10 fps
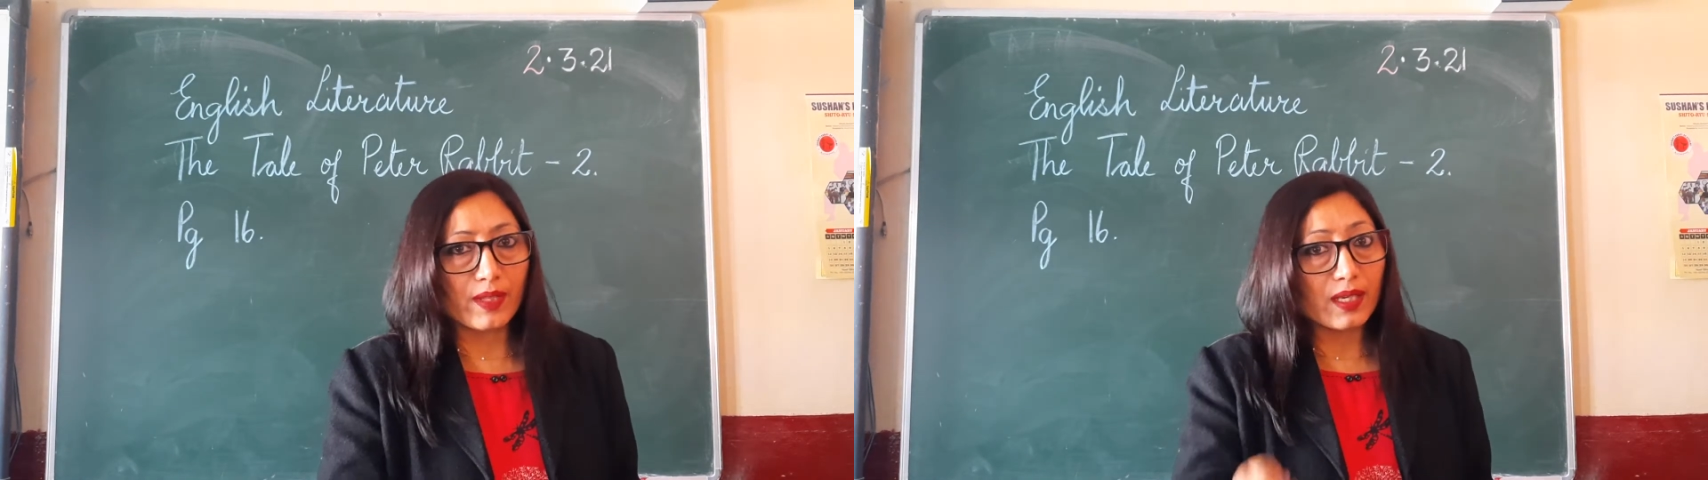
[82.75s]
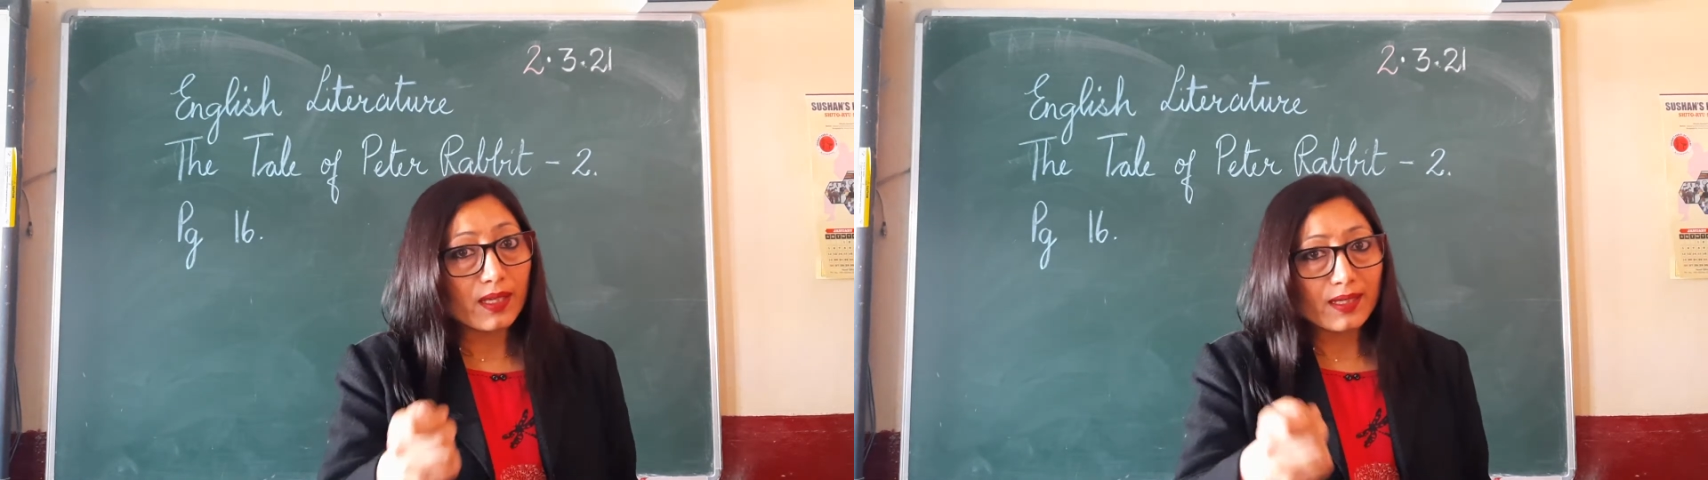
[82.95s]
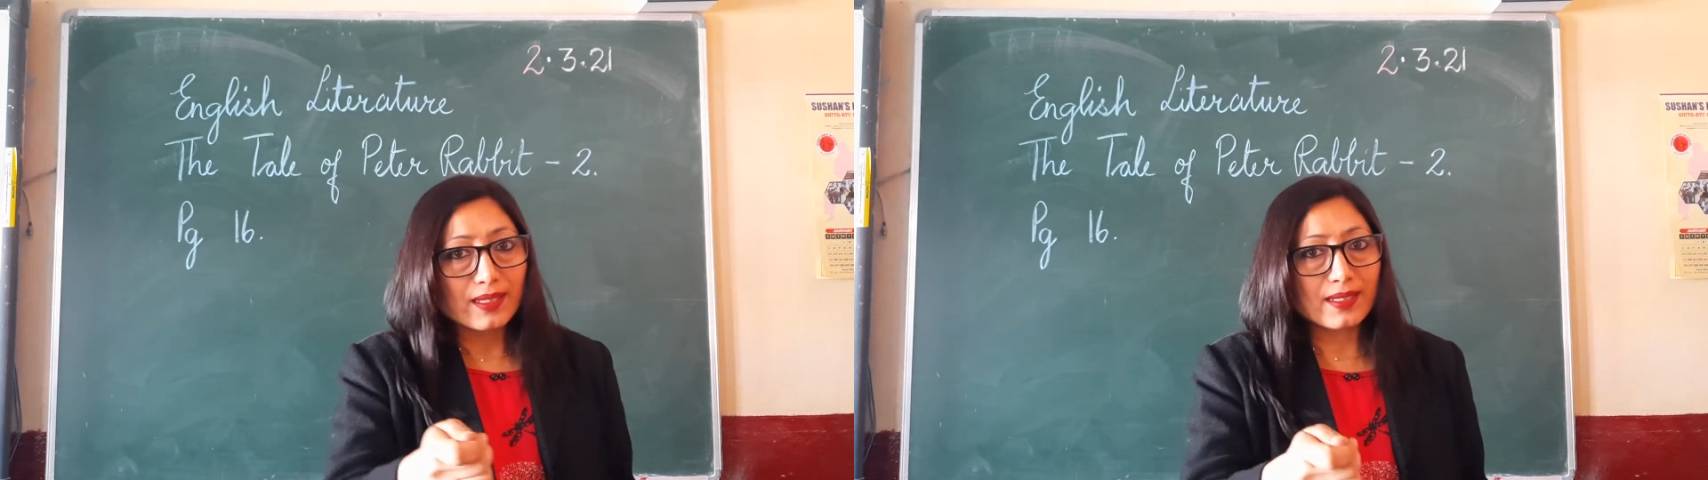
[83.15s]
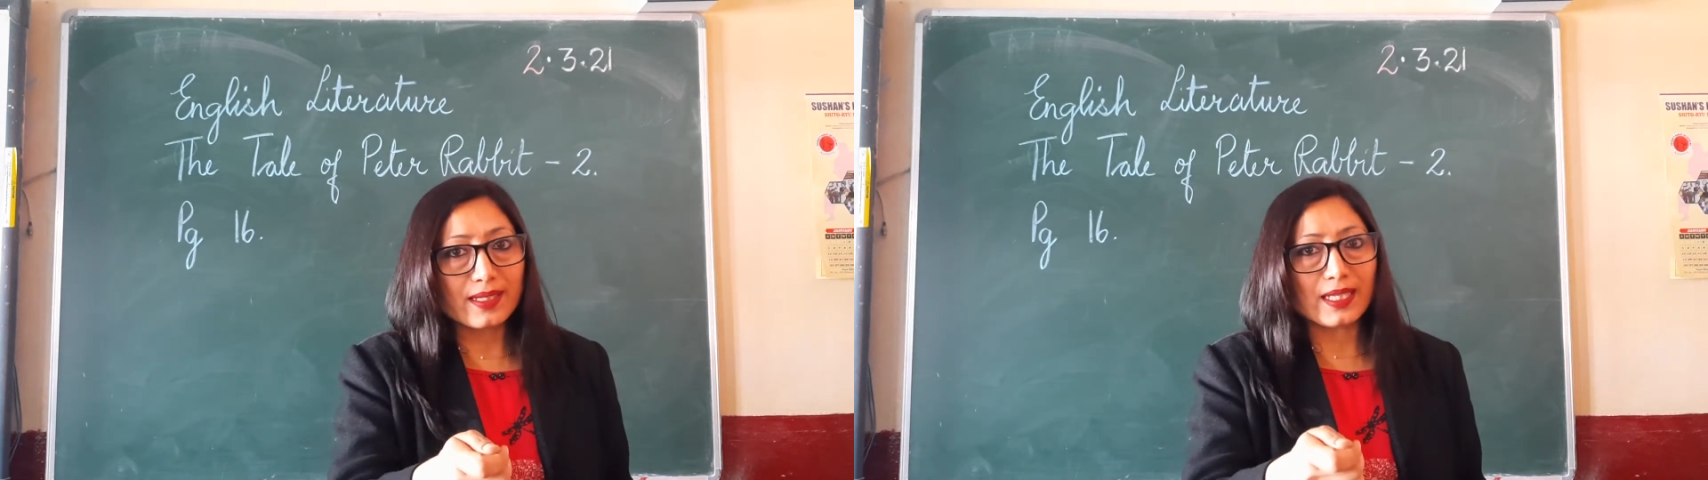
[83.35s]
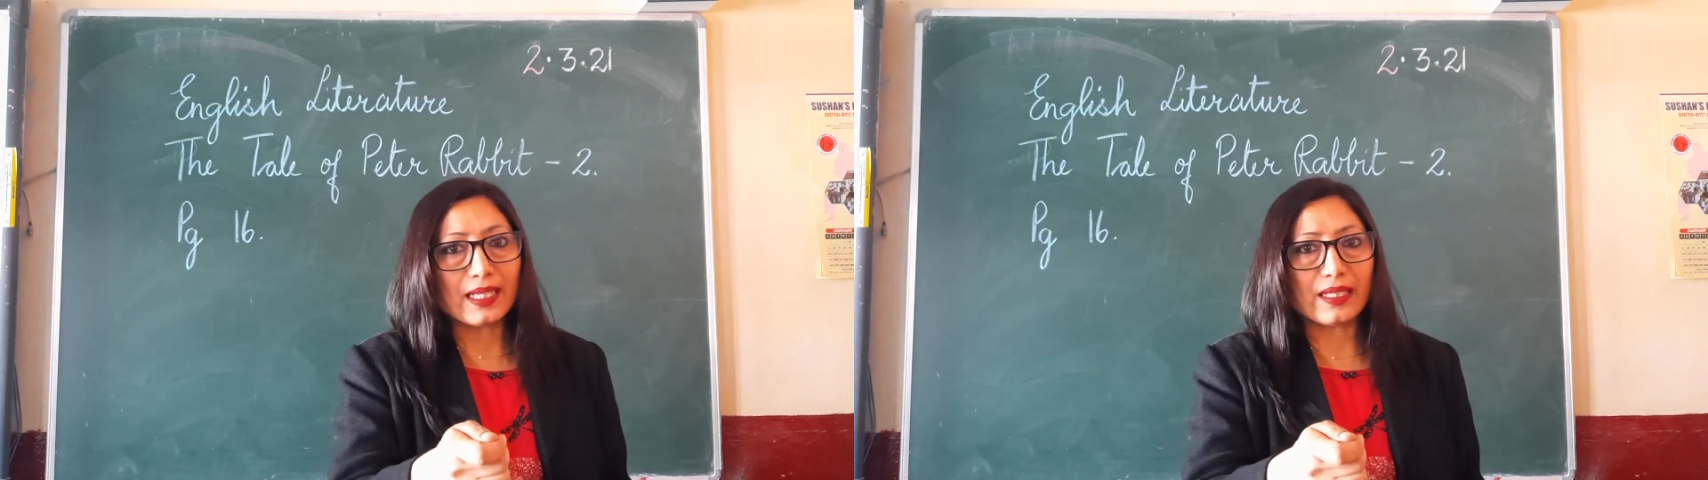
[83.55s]
the
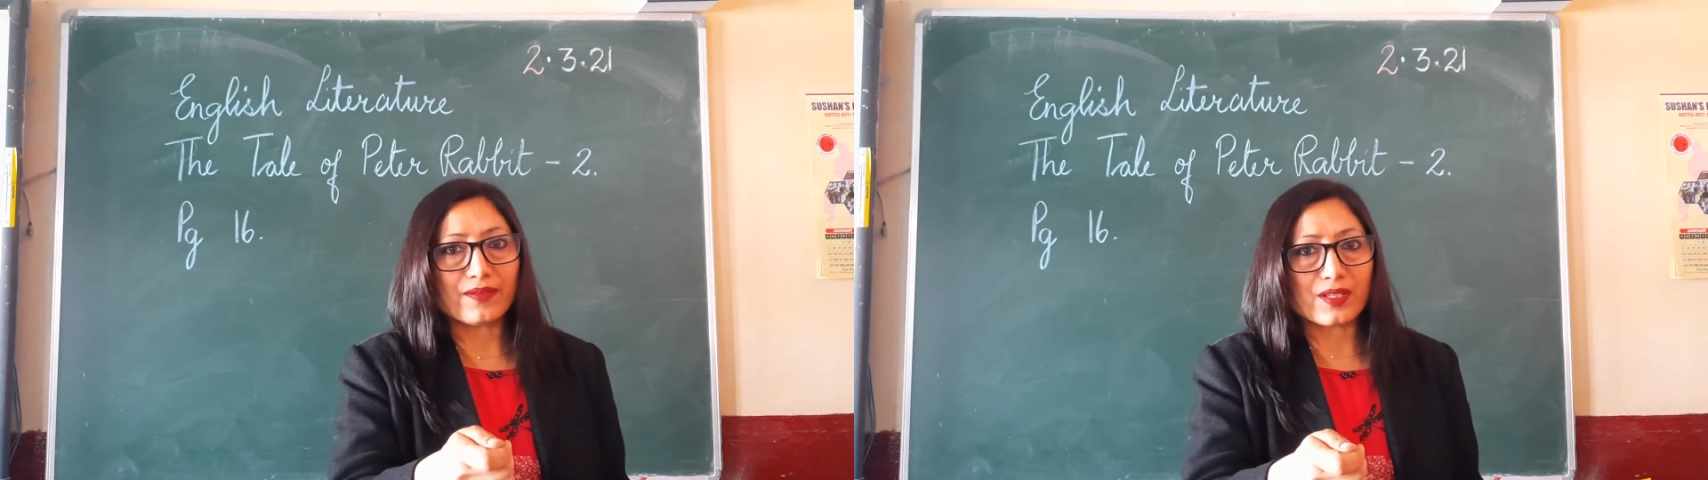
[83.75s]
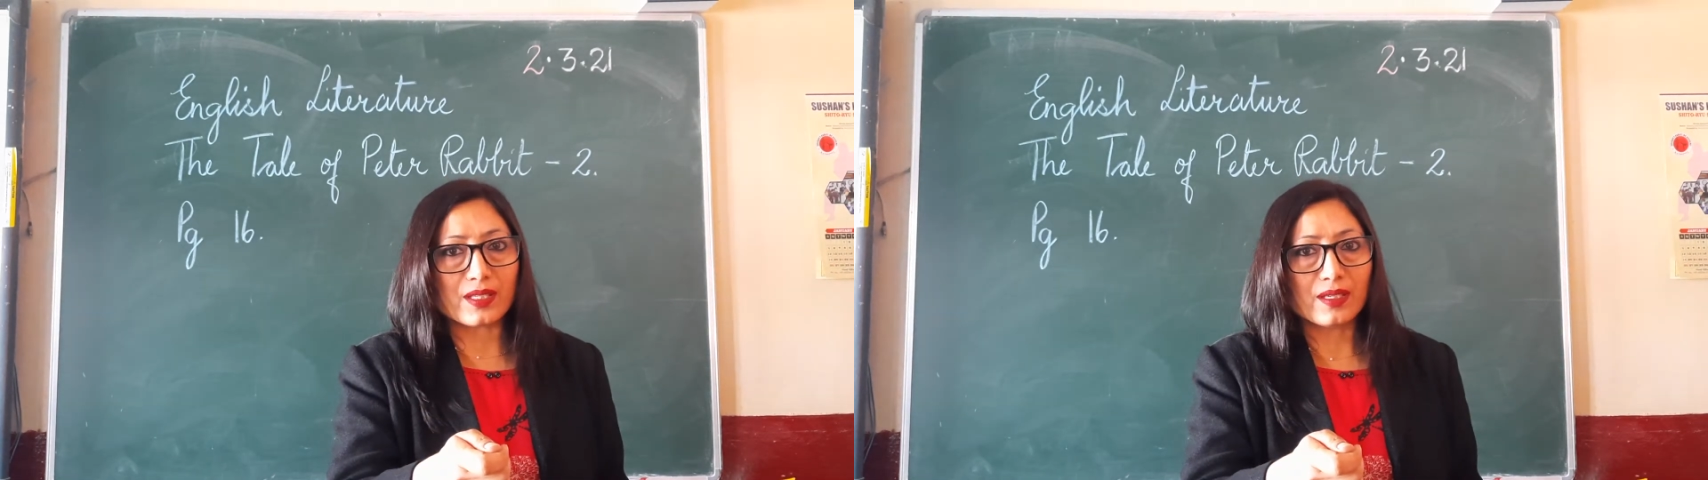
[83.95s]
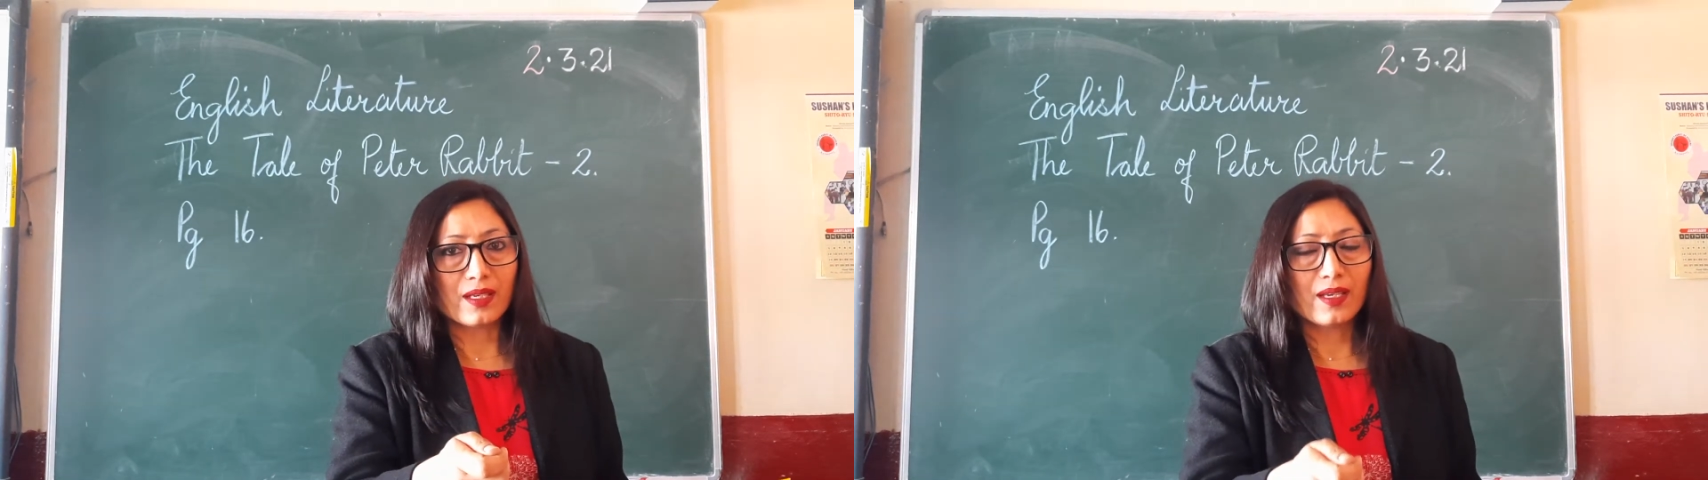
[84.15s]
tea leaves.